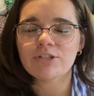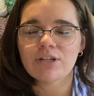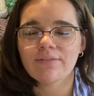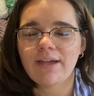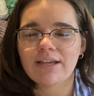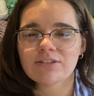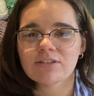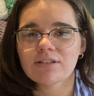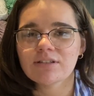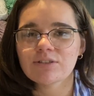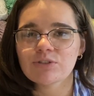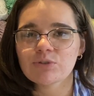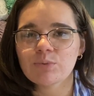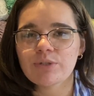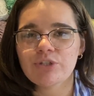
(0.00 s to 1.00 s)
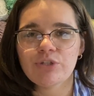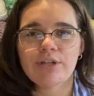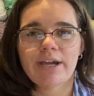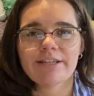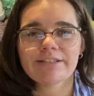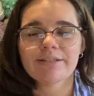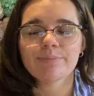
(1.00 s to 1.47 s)
of axolotls, which you
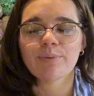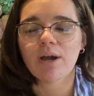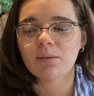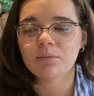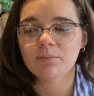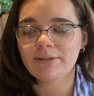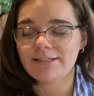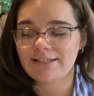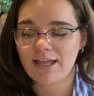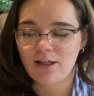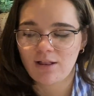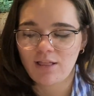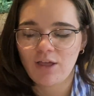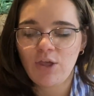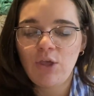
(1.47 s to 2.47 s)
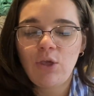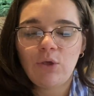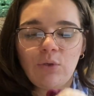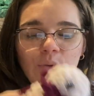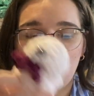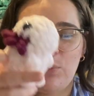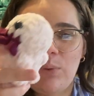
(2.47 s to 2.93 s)
guys could probably tell
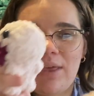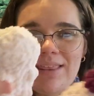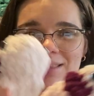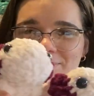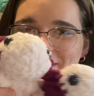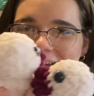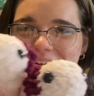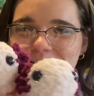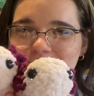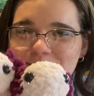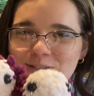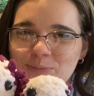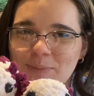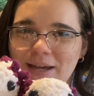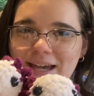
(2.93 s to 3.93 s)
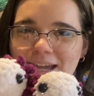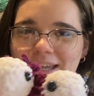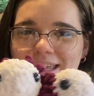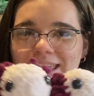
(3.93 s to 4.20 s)
who the pattern is by.